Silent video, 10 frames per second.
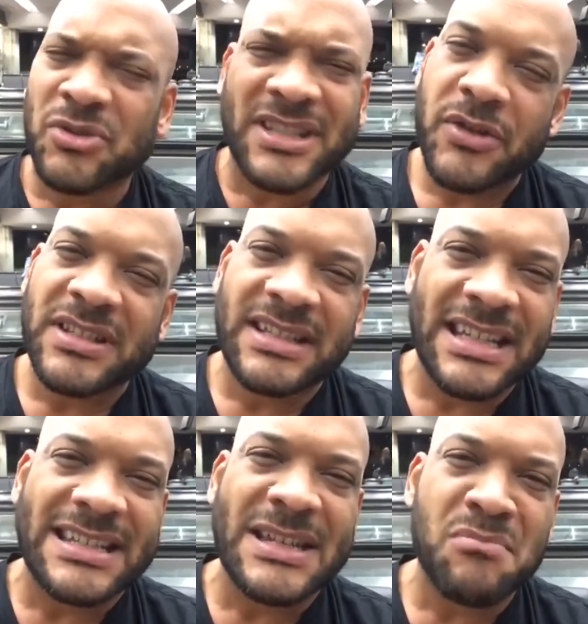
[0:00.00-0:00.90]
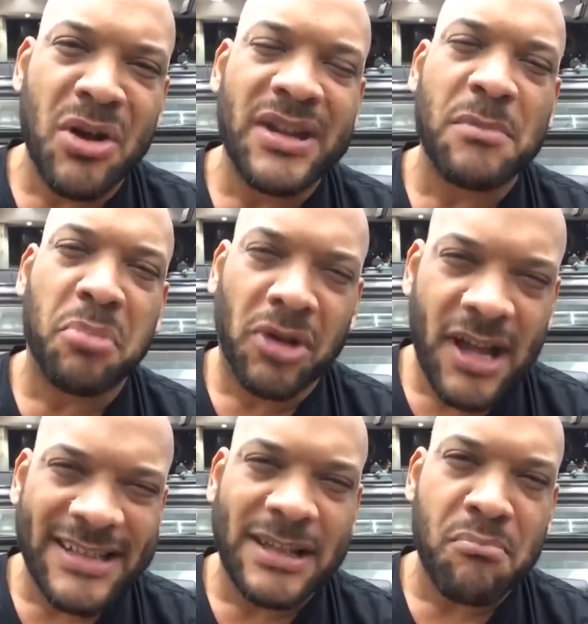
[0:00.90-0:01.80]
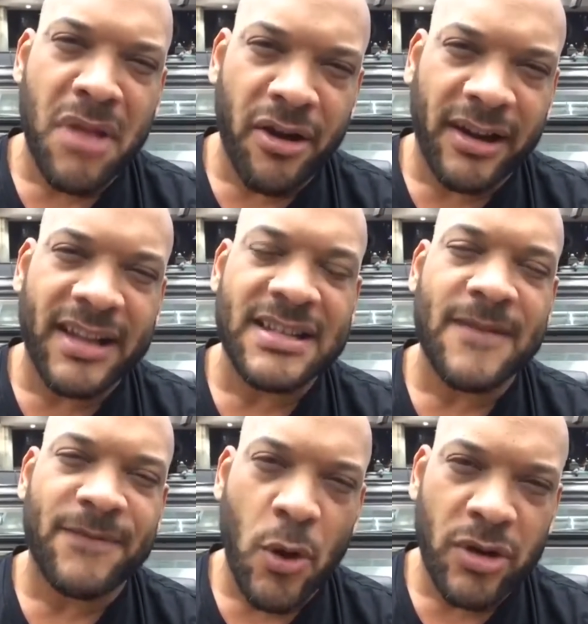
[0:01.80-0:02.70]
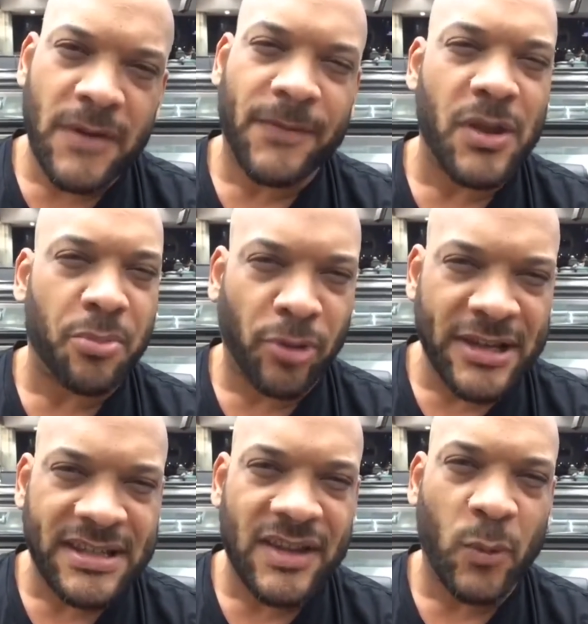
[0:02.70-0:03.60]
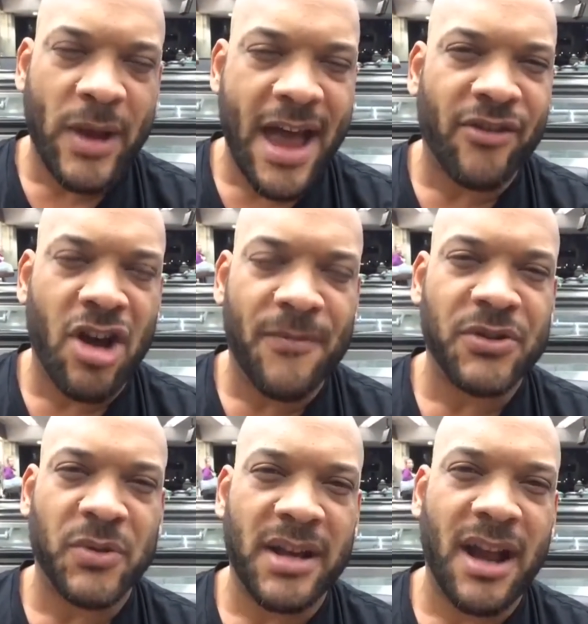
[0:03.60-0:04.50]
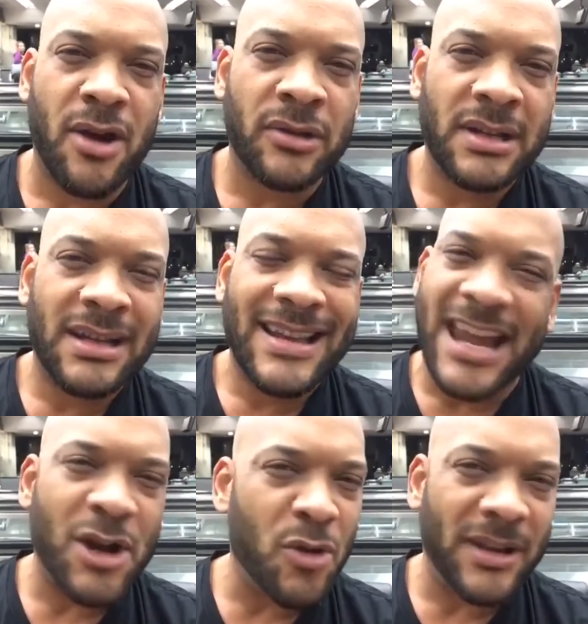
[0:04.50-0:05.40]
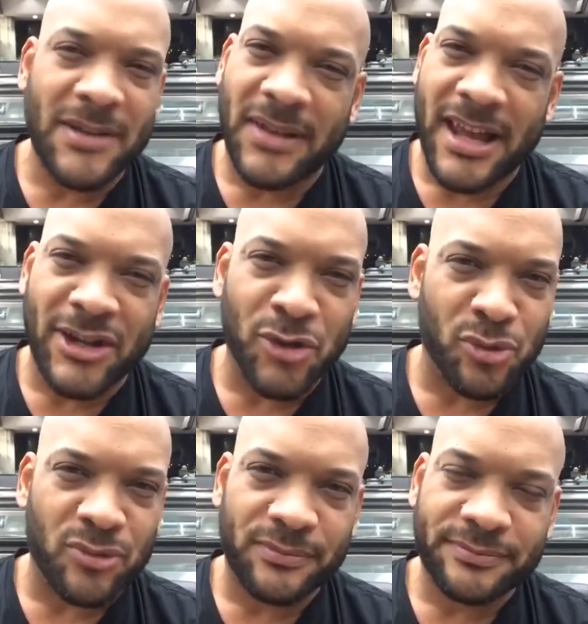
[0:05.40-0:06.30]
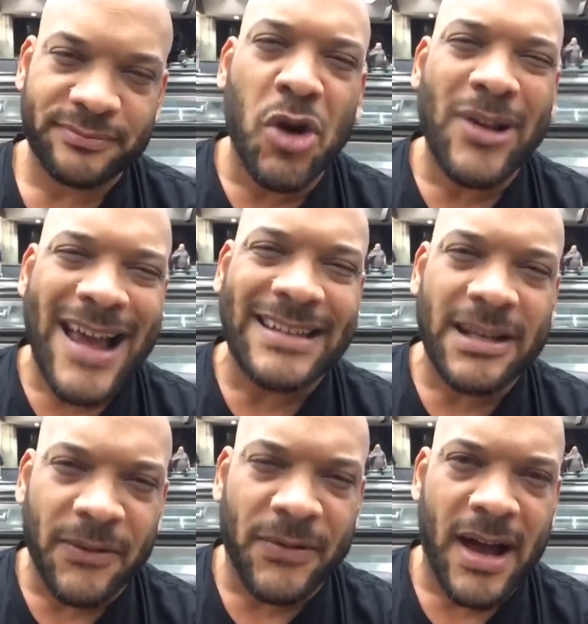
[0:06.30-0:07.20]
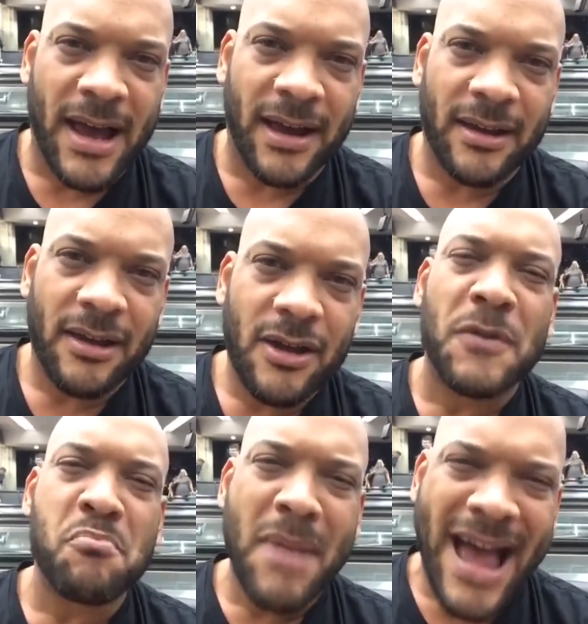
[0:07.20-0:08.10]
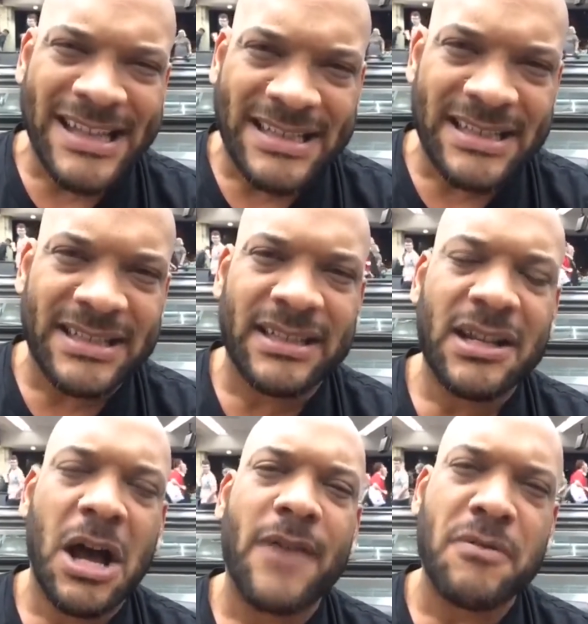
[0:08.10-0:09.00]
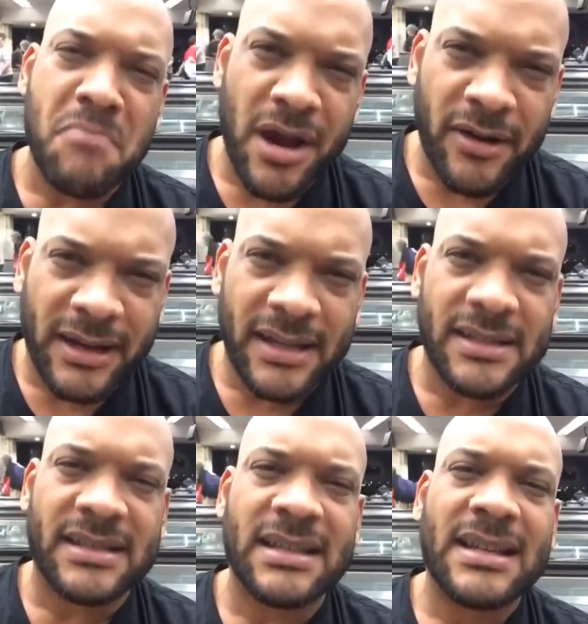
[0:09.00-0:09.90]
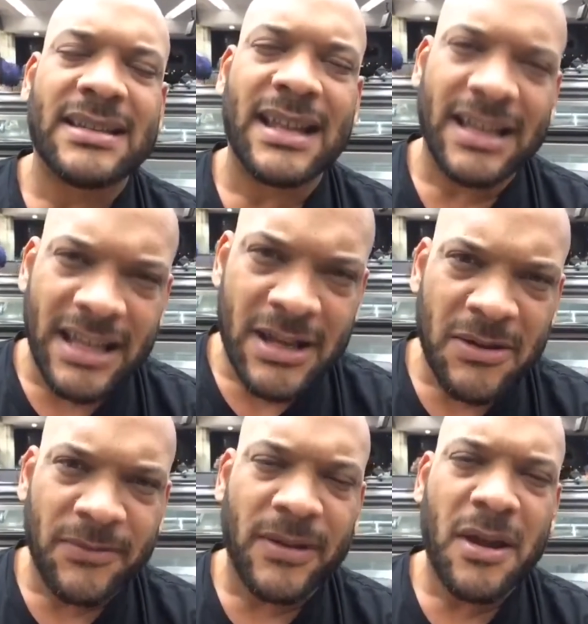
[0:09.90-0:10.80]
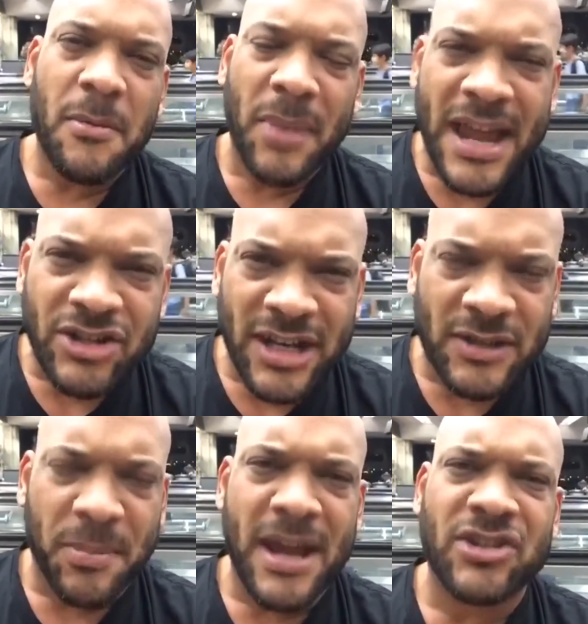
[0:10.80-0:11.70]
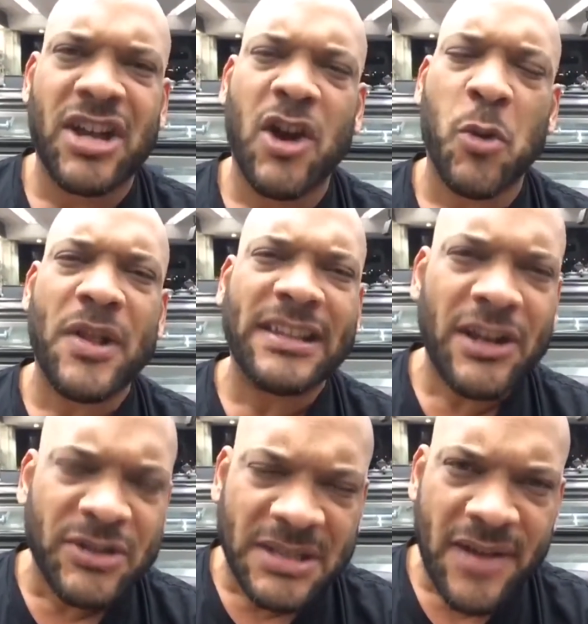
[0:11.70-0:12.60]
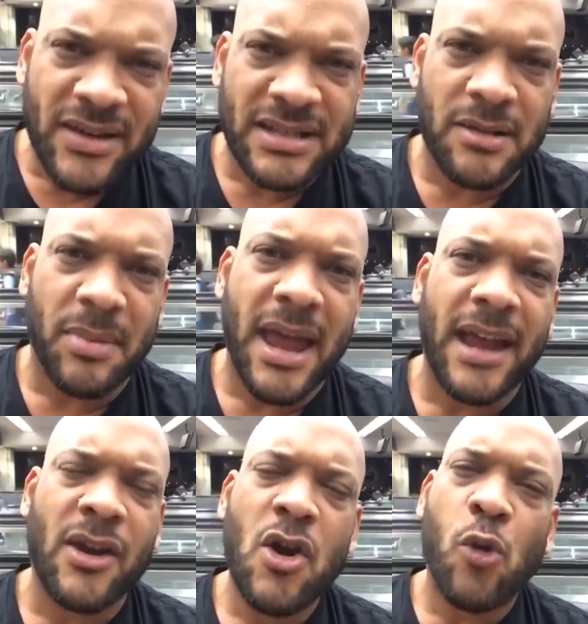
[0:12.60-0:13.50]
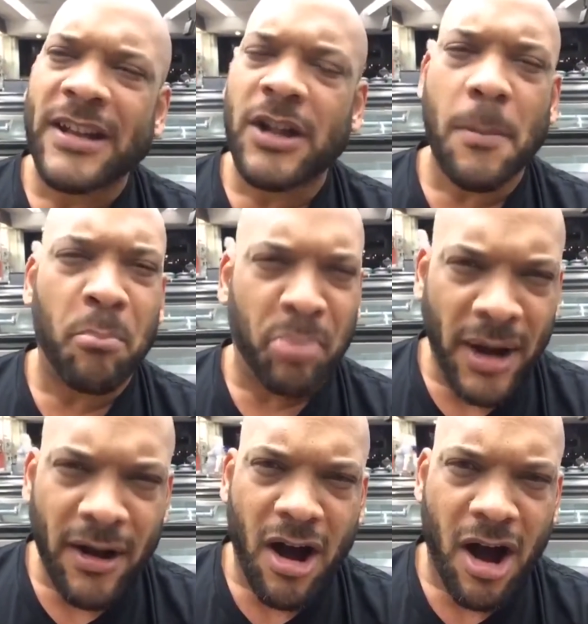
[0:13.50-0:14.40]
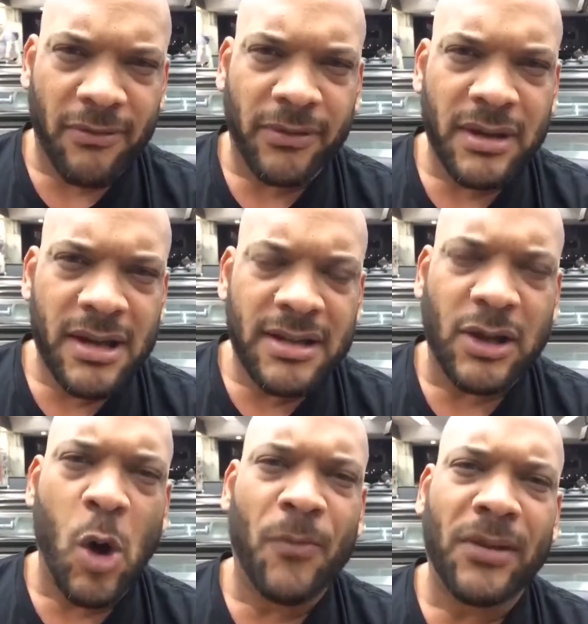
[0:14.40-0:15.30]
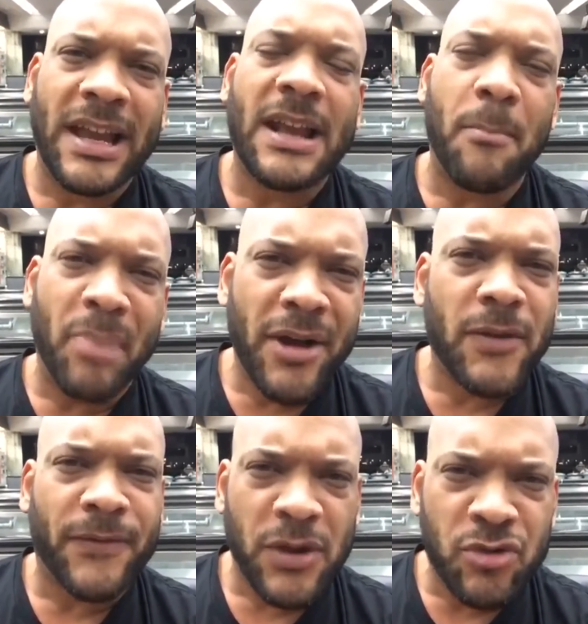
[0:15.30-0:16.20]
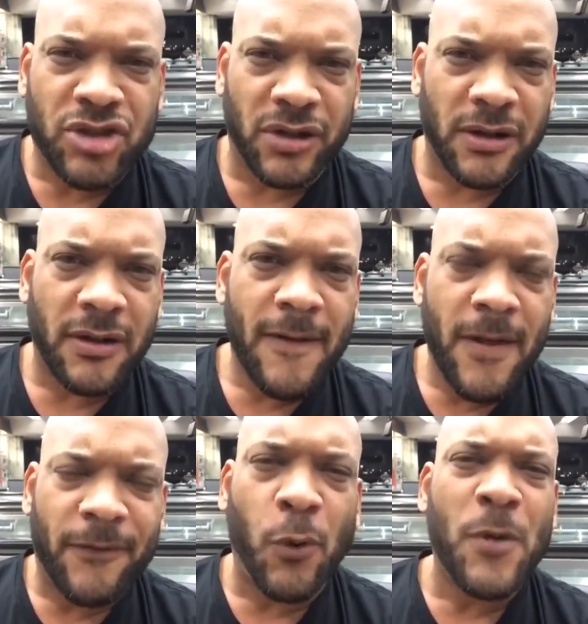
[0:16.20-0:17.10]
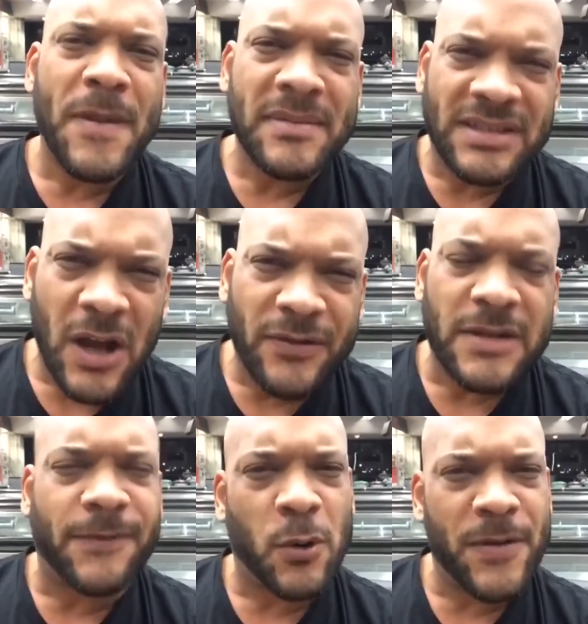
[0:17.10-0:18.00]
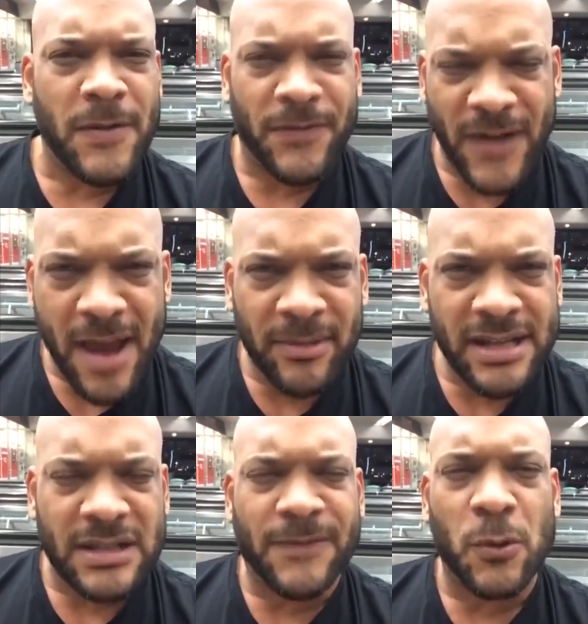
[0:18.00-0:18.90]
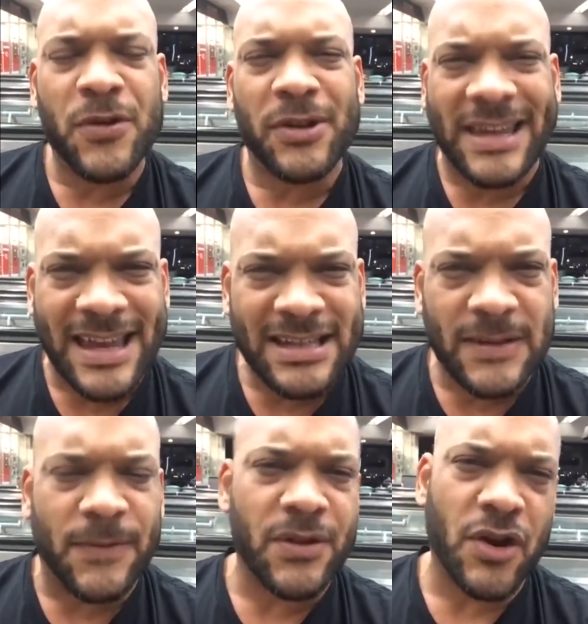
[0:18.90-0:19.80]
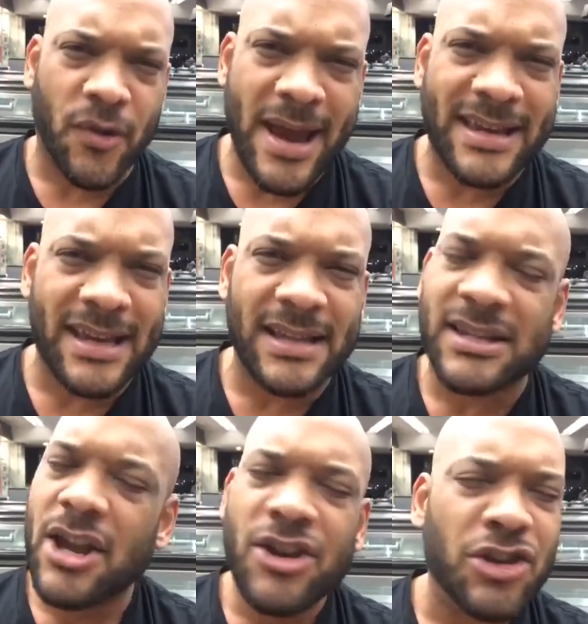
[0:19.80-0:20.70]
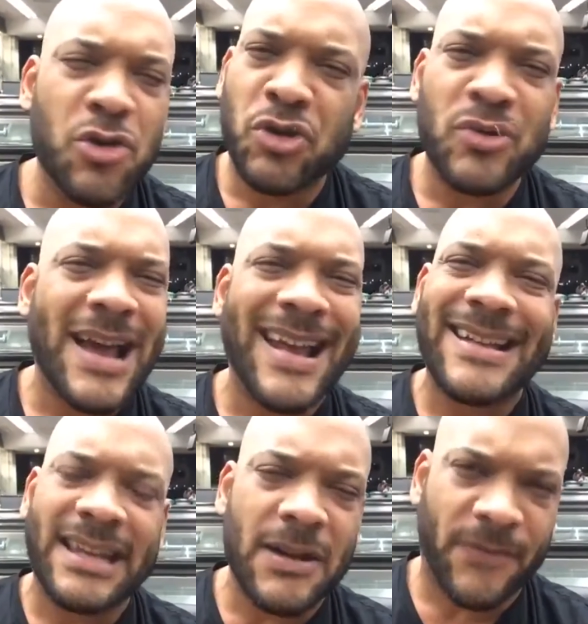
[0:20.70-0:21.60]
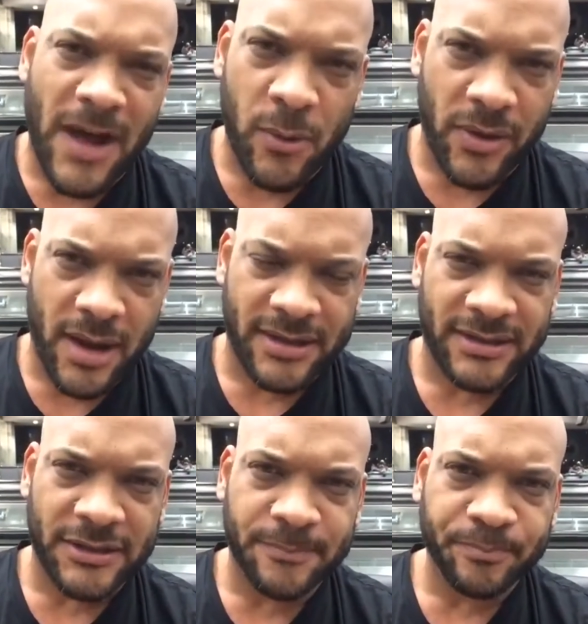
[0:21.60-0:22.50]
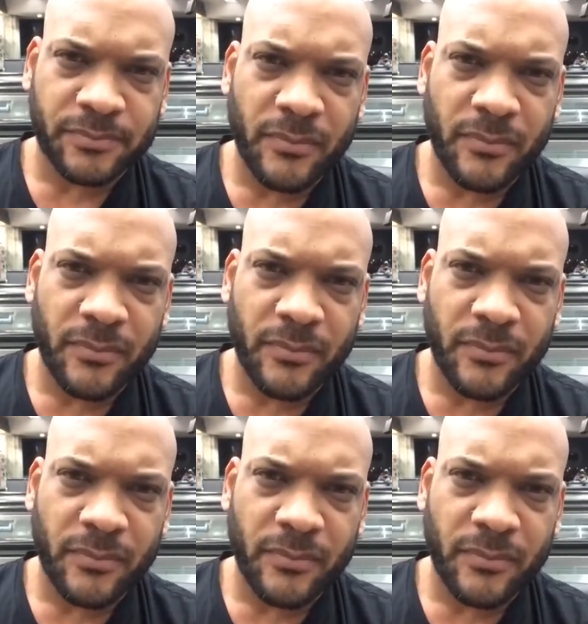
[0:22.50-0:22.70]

You know, there's 60 million plus Americans that voted for the president that we have in office right now, and they don't live like you. You don't identify with the masses of Americans that live paycheck to paycheck or with a little savings in the bank, working their butt off to hopefully get a better future for themselves and for their families and for their kids and for their grandkids, you do not identify with us.